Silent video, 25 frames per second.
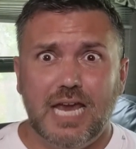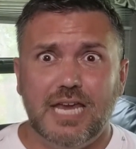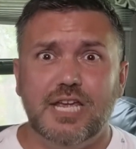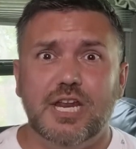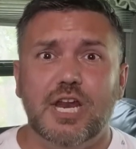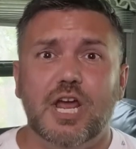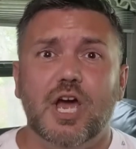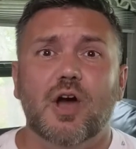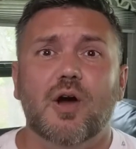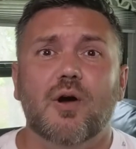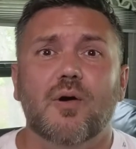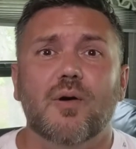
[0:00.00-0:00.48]

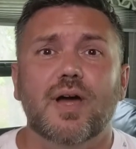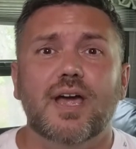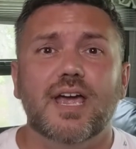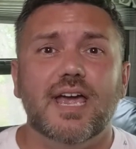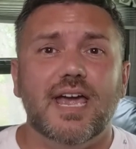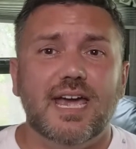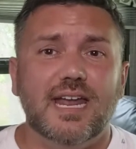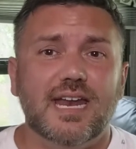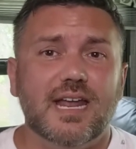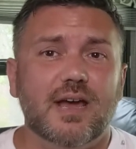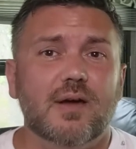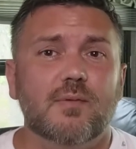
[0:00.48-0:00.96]
you know,
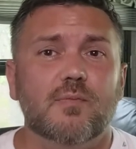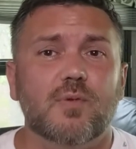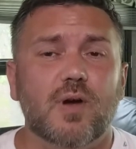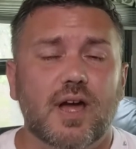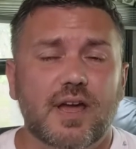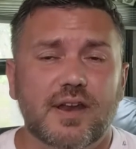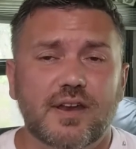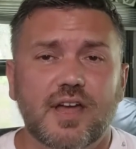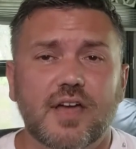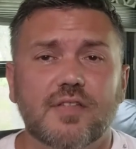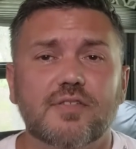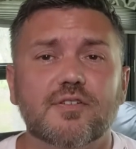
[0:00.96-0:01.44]
and
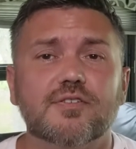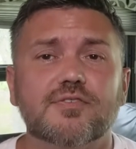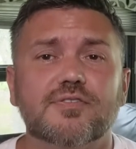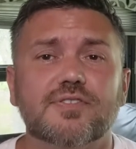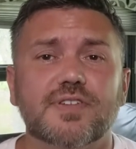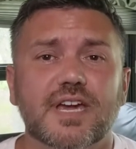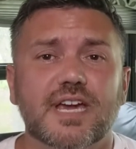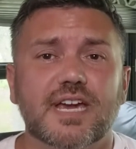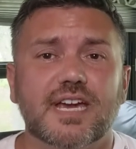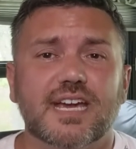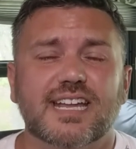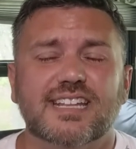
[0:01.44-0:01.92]
another
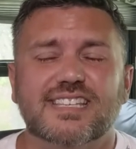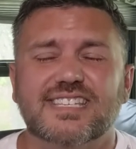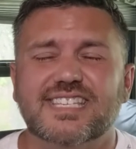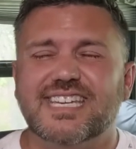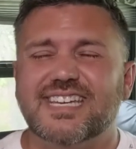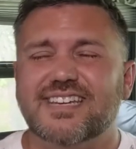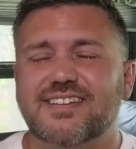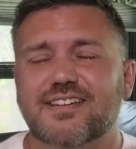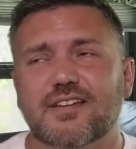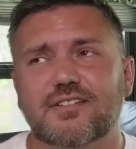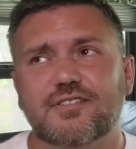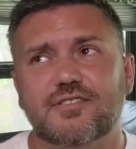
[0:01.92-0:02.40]
thing, and
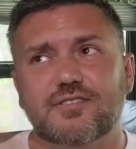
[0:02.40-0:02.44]
see,